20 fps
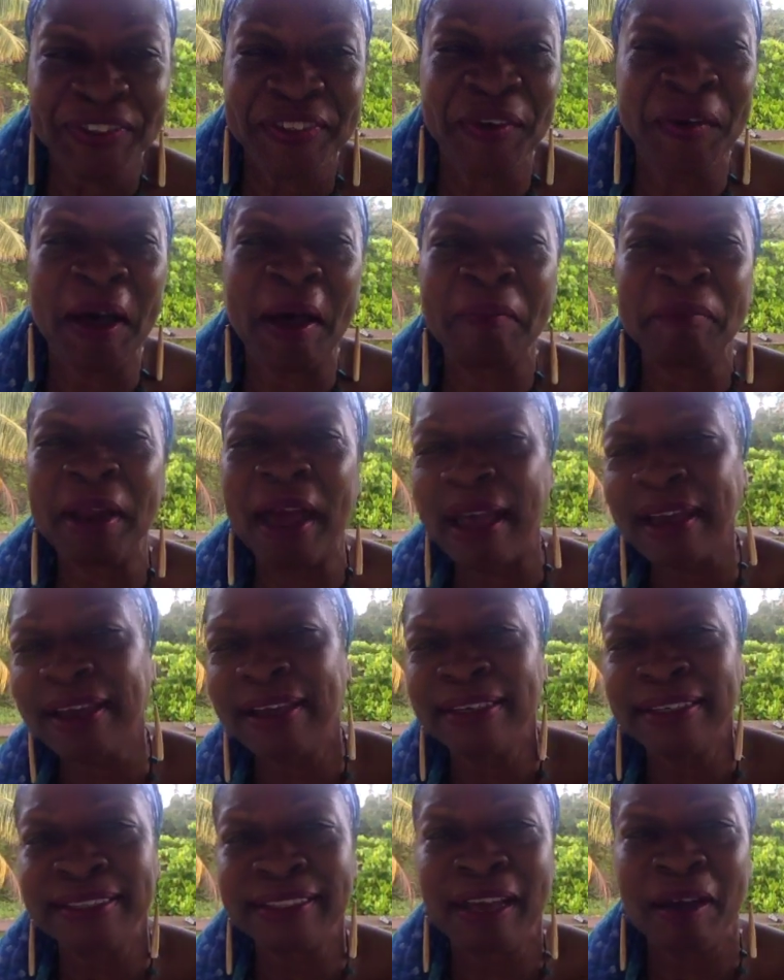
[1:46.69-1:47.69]
So I'm not
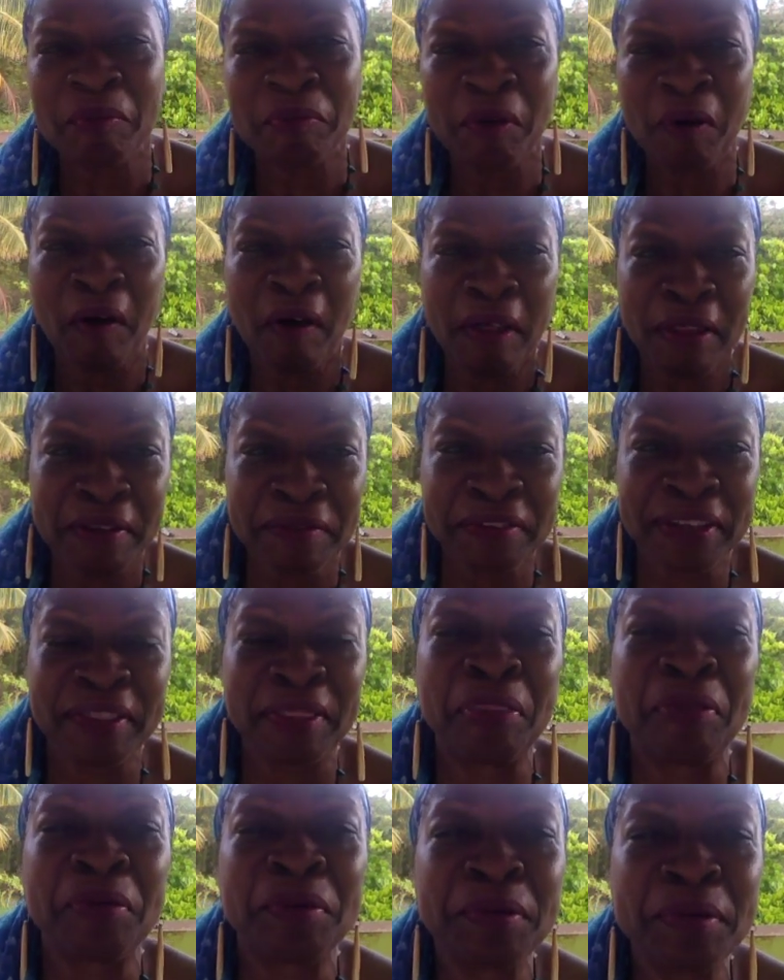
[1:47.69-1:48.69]
going to dump all of
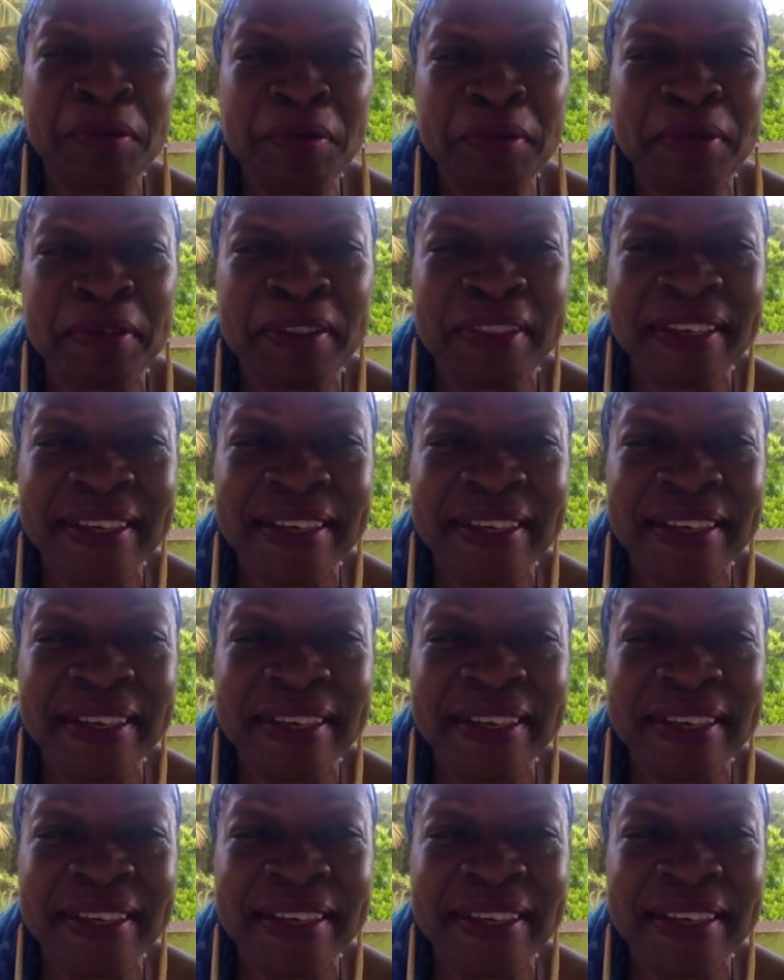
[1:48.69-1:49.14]
it through